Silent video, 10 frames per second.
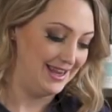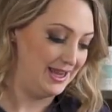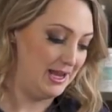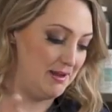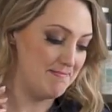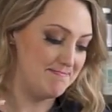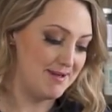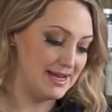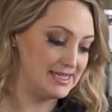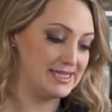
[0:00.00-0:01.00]
The
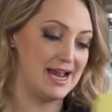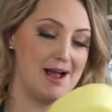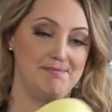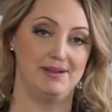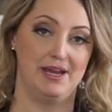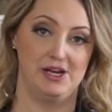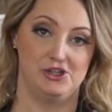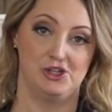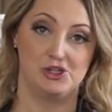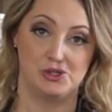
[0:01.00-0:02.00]
best
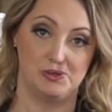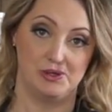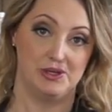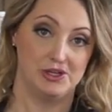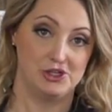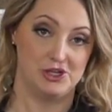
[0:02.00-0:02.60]
application tool